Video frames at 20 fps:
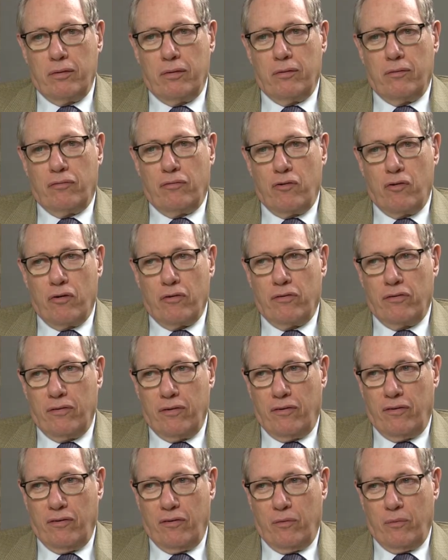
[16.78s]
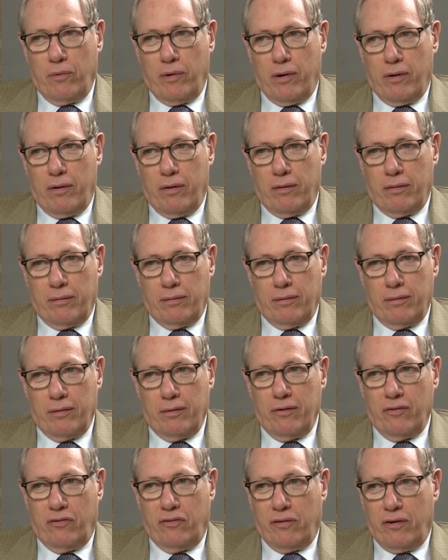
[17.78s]
Of course, this is where
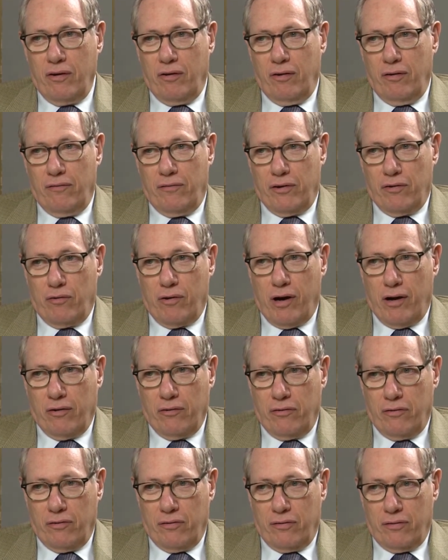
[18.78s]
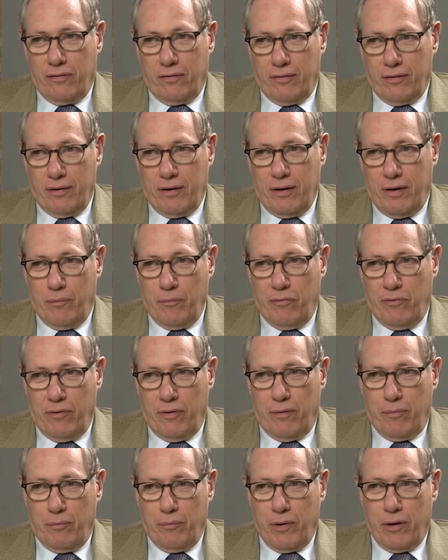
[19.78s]
the skill of a neurologist comes
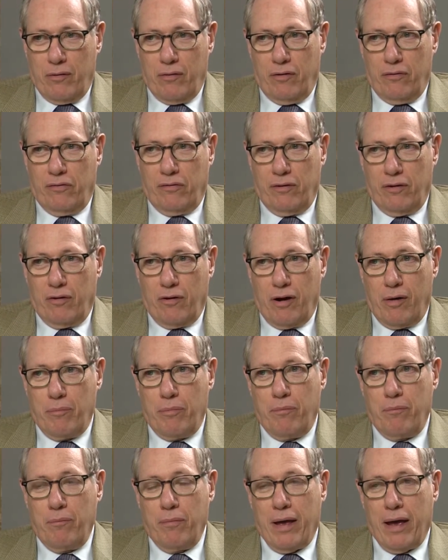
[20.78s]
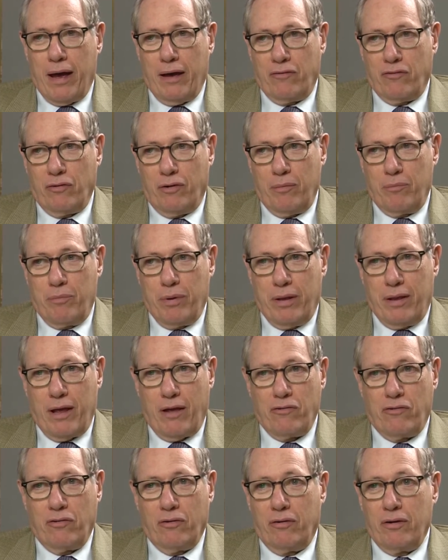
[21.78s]
in because there are actually
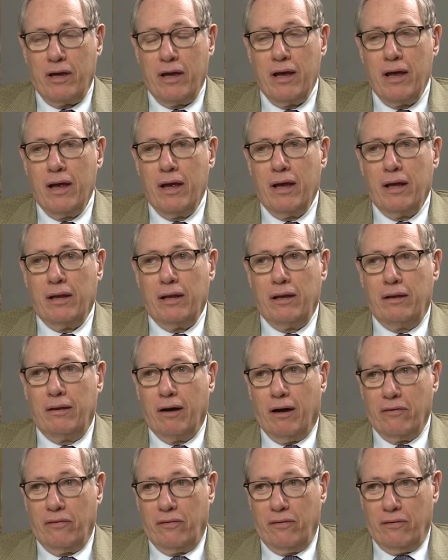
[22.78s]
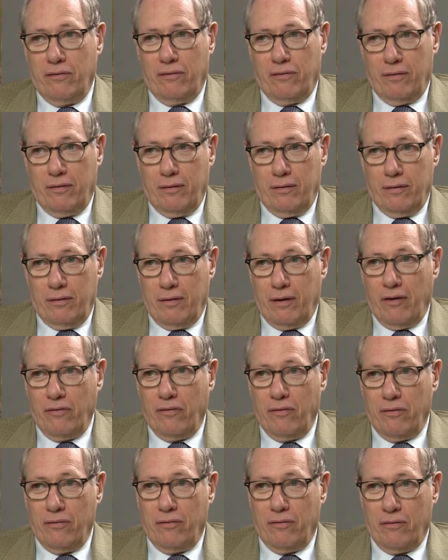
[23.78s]
potentially dozens and
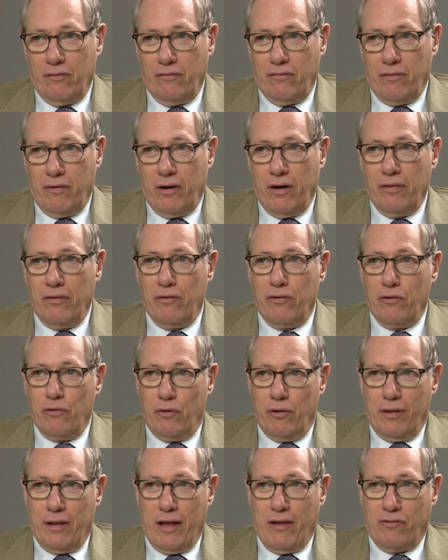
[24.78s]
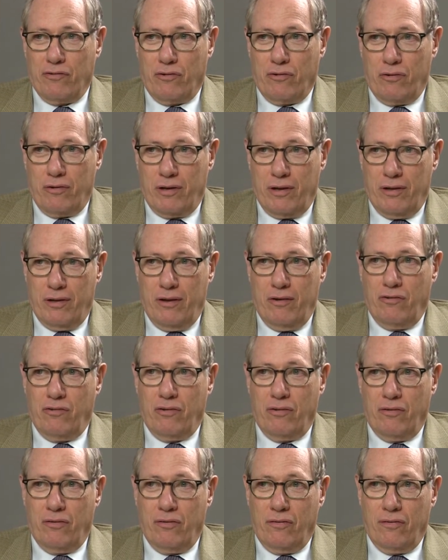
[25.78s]
dozens of other neurological
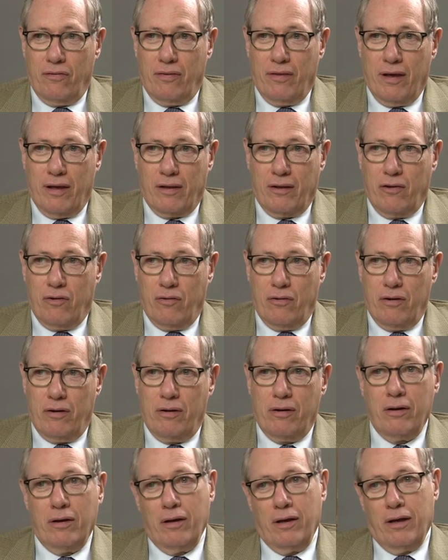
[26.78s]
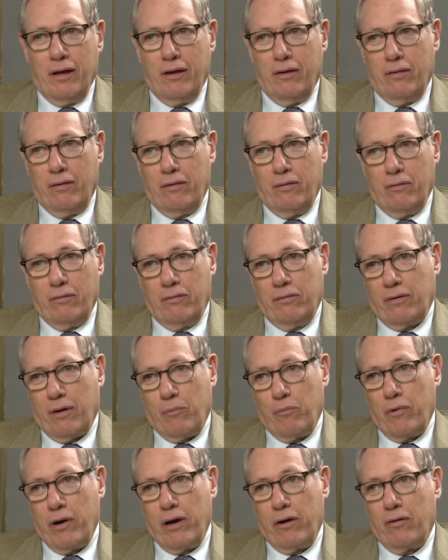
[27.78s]
conditions that could, in
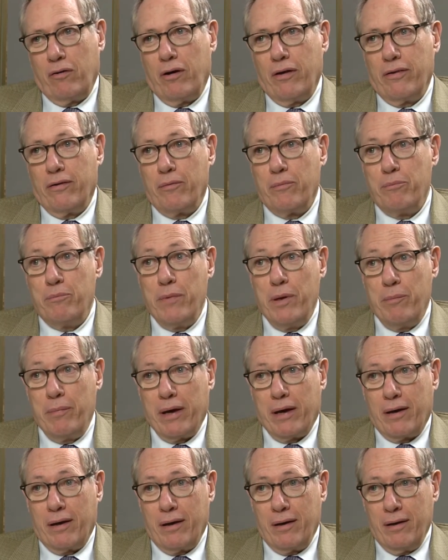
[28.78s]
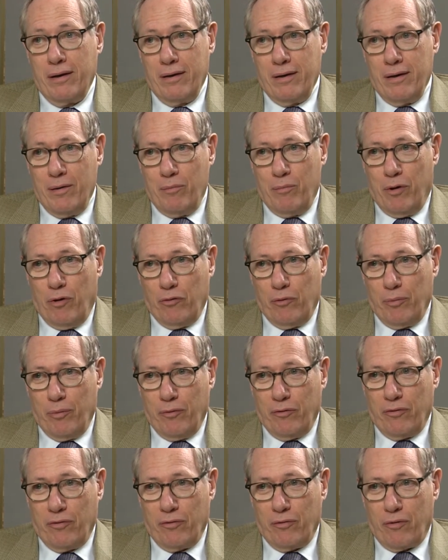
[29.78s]
some way or other, mimic
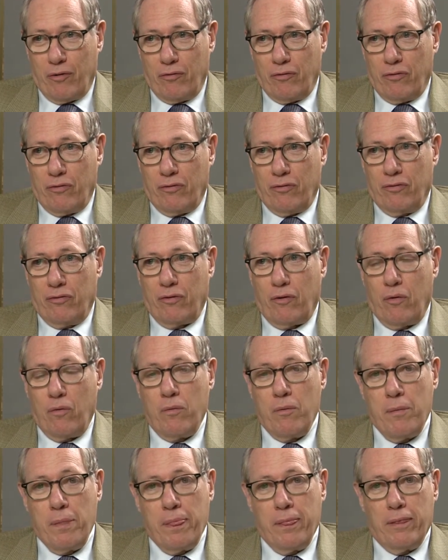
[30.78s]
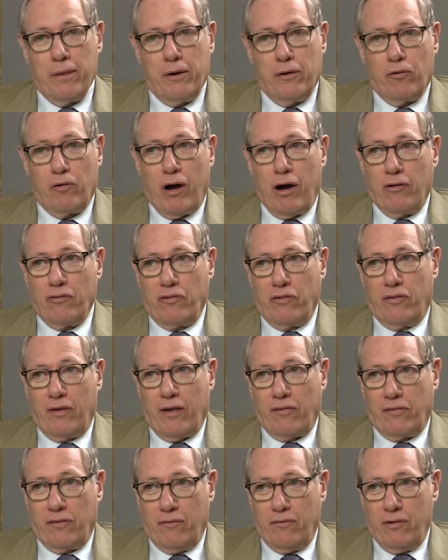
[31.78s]
multiple sclerosis. So the neurologist
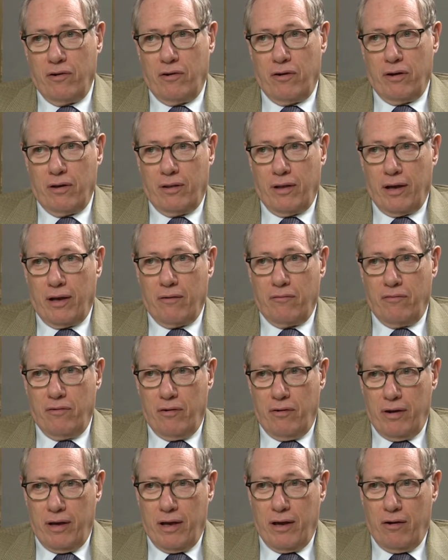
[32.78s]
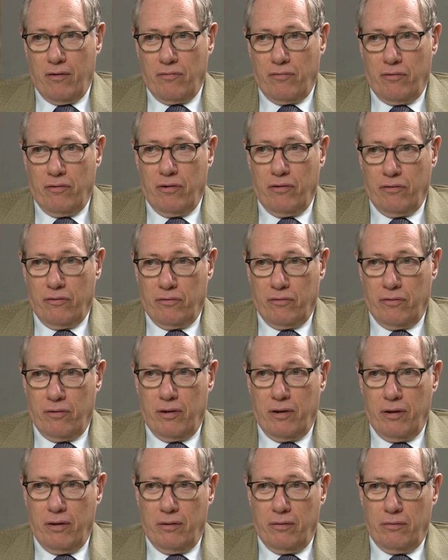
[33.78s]
has to very, take a very careful
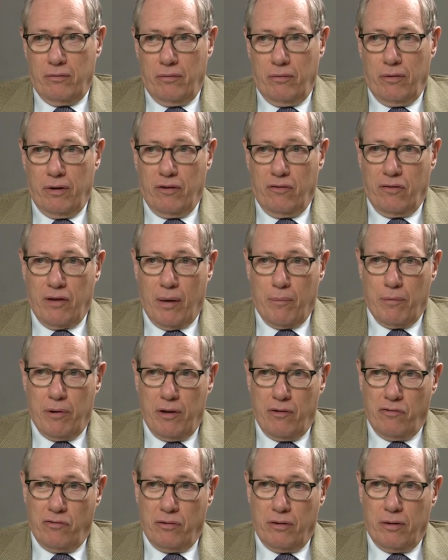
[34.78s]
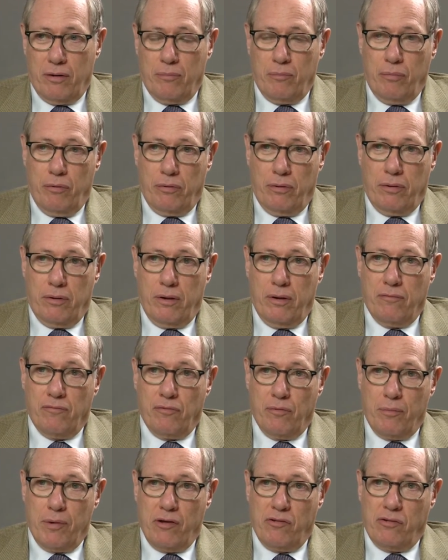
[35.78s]
history, do an examination, and put the
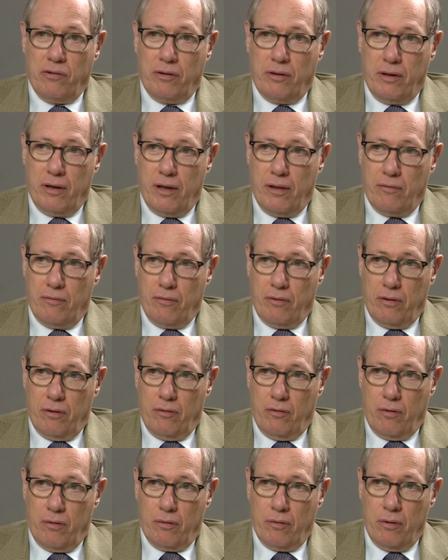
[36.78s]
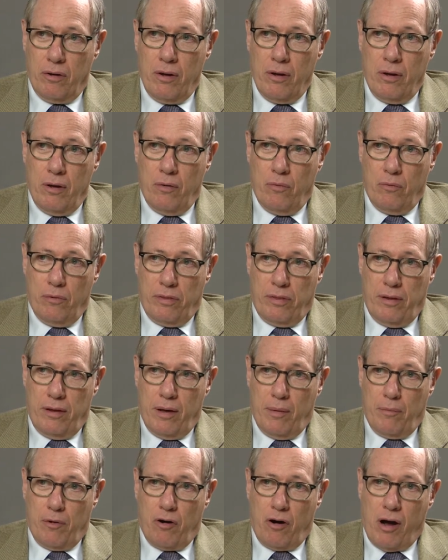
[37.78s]
information together along with
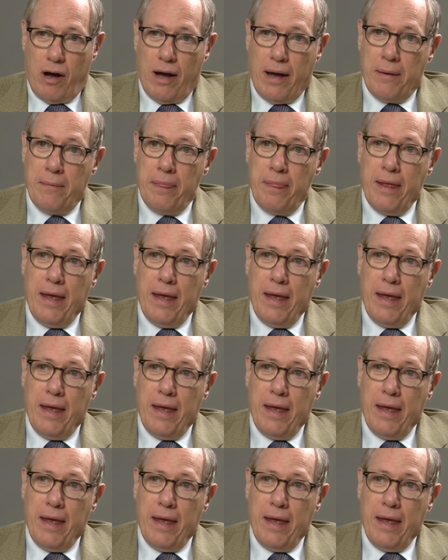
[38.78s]
the MRI.